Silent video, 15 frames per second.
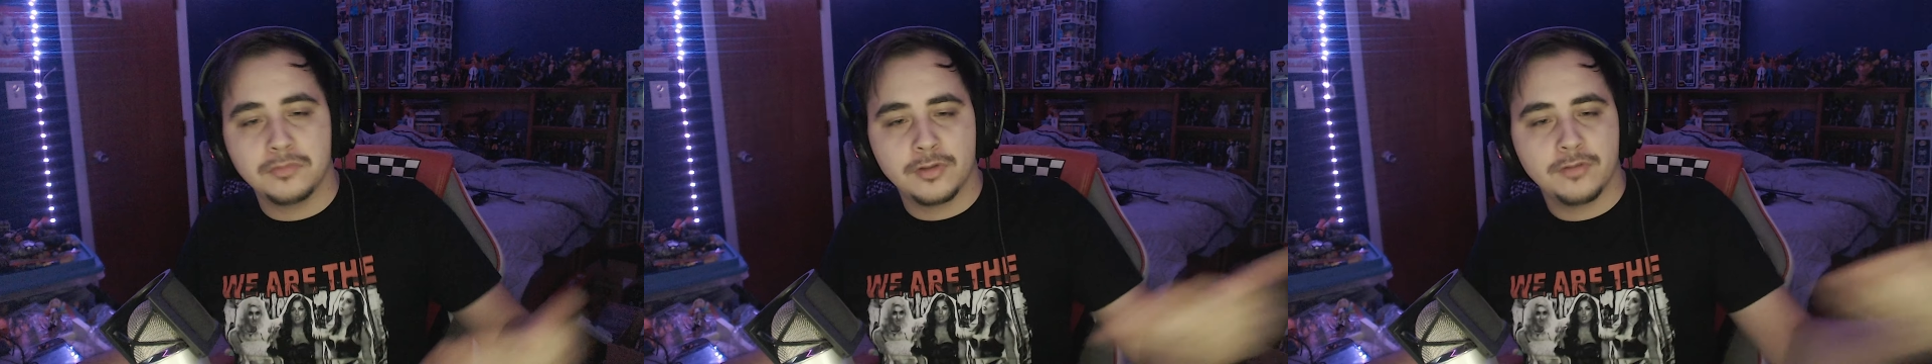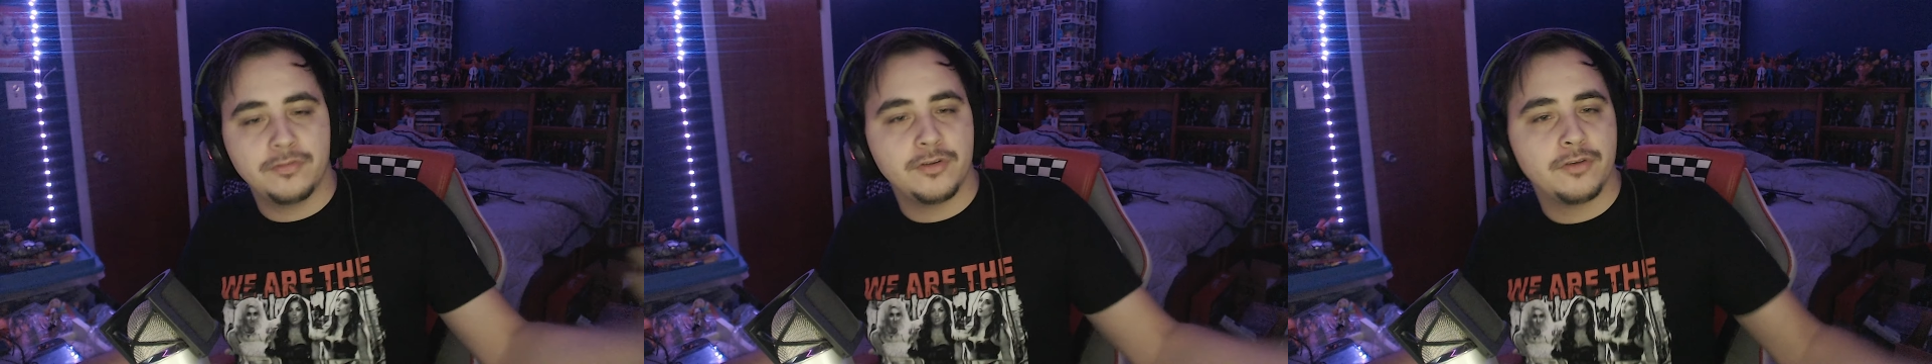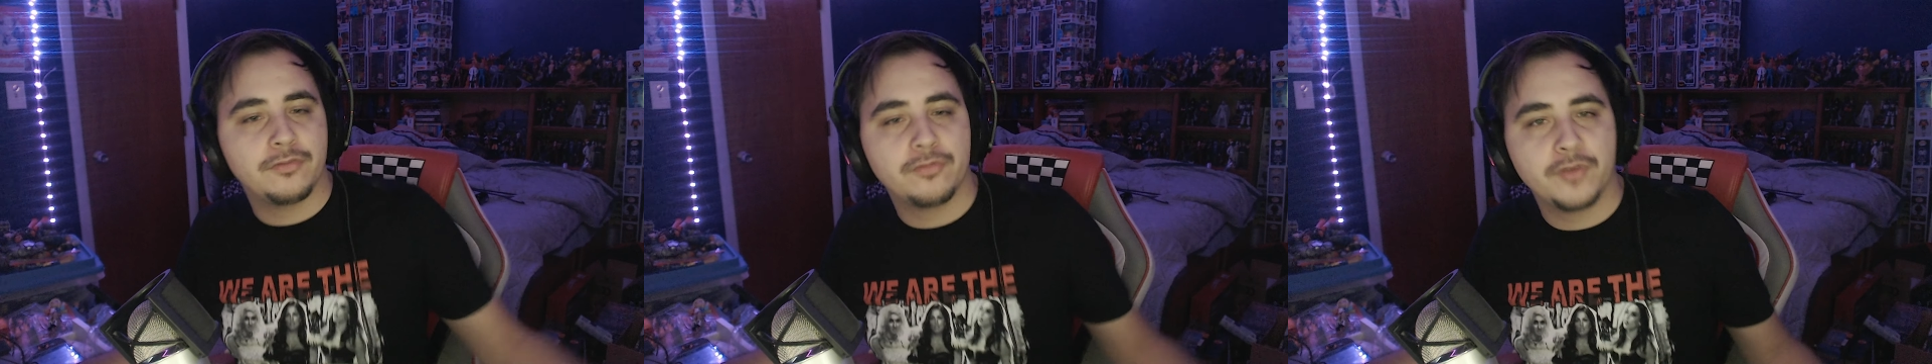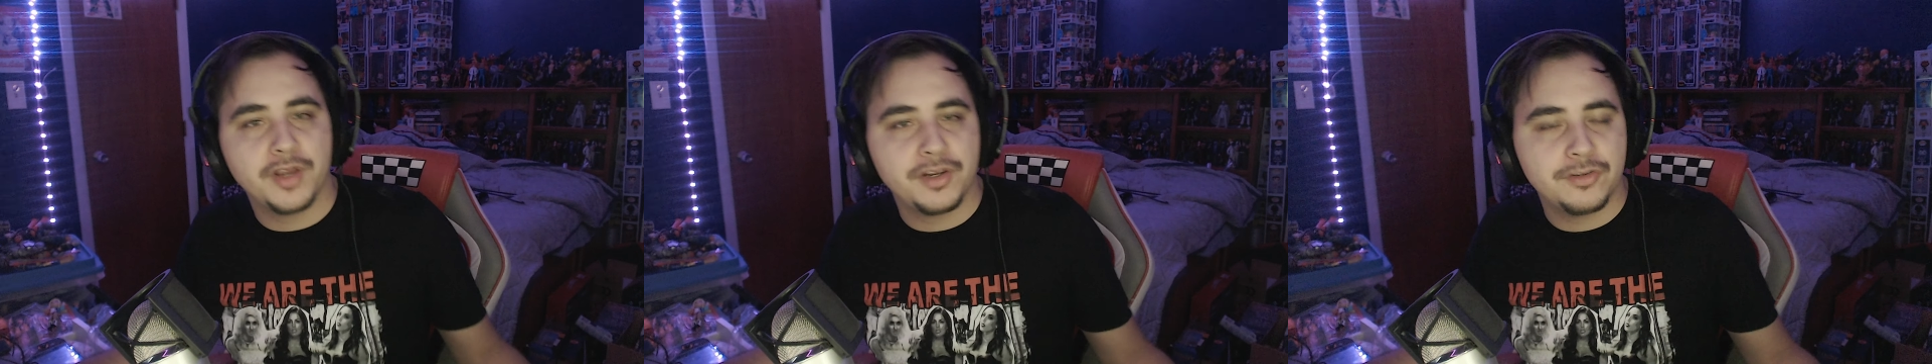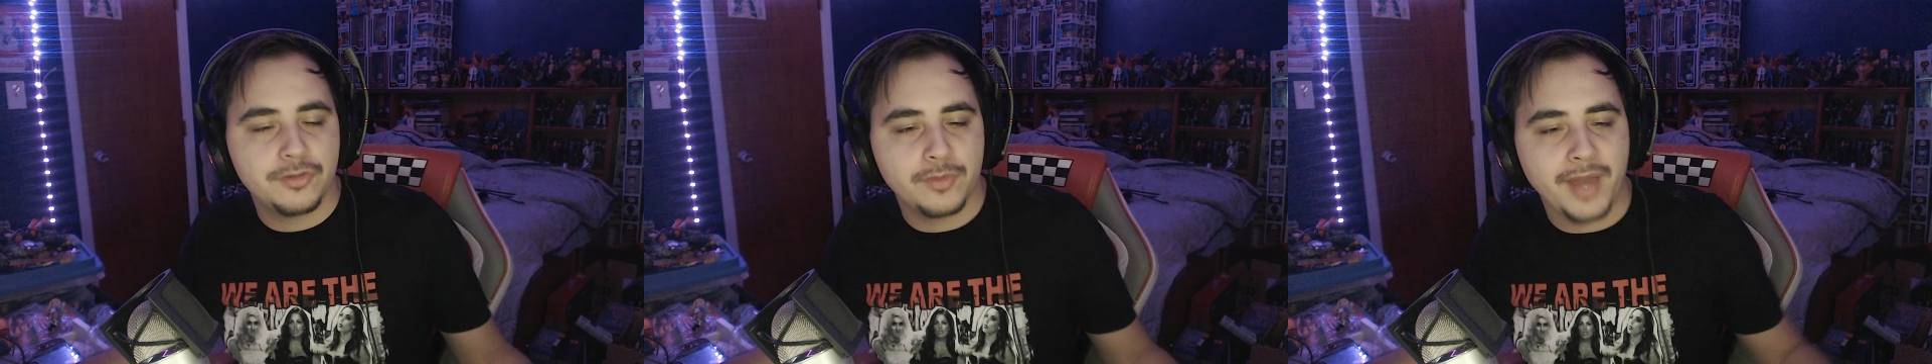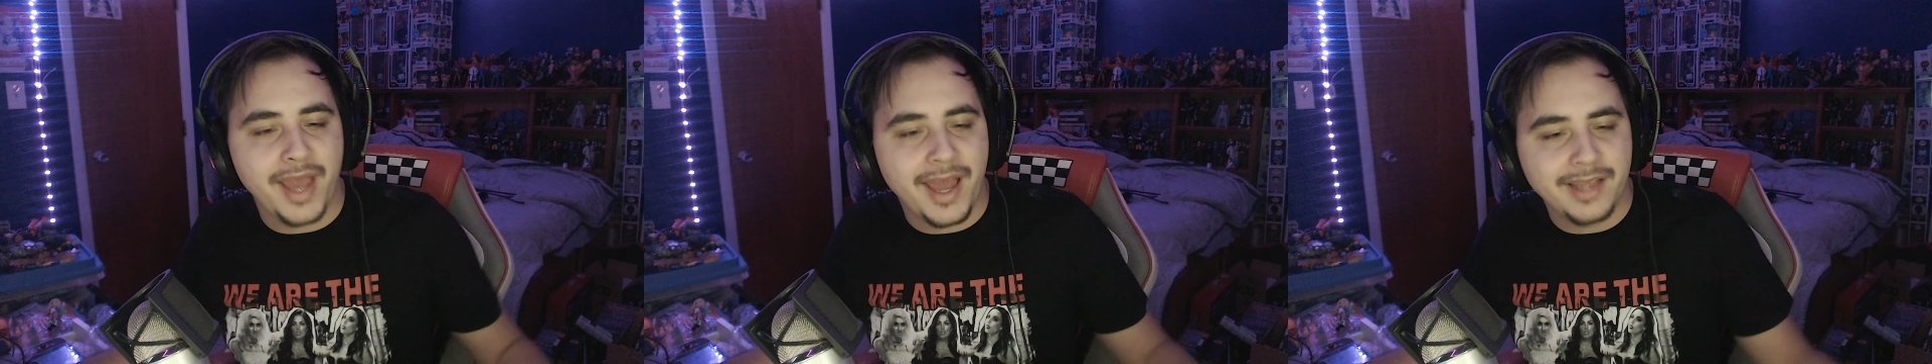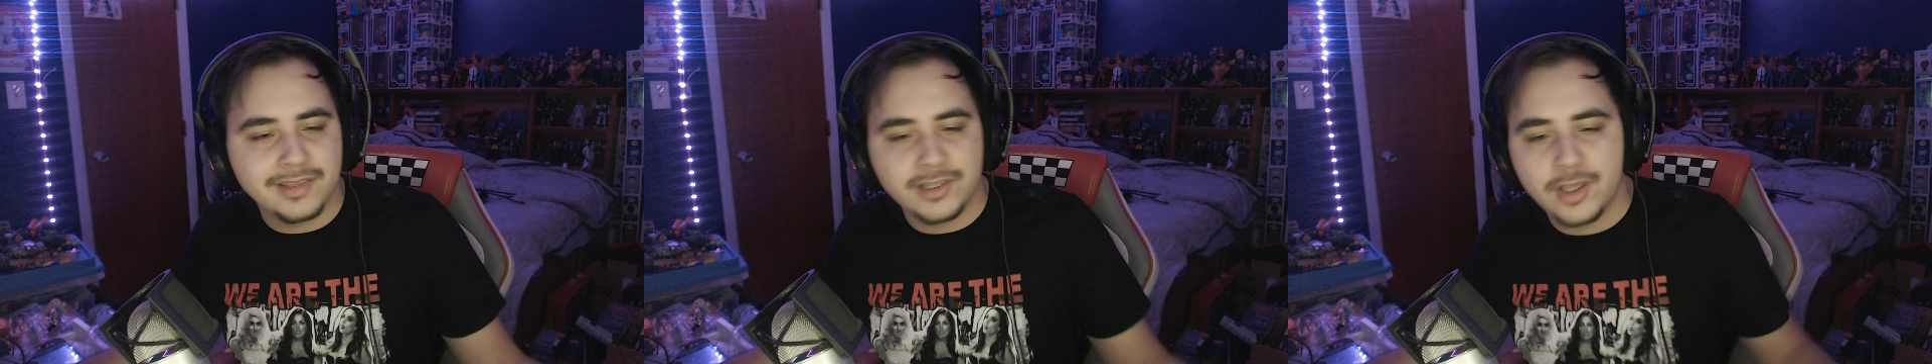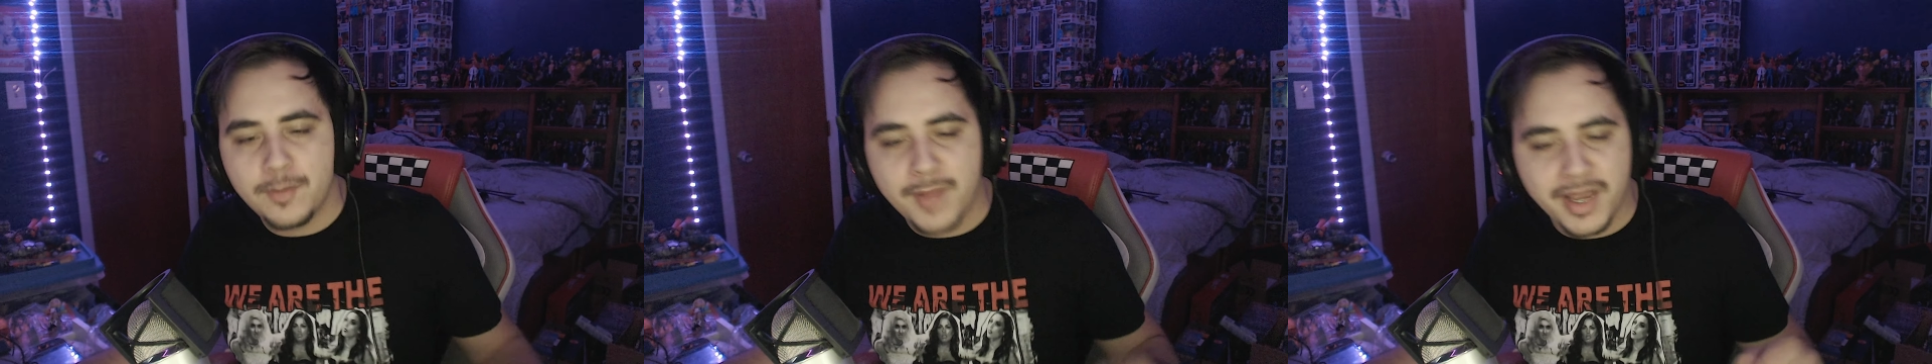feel free to add them.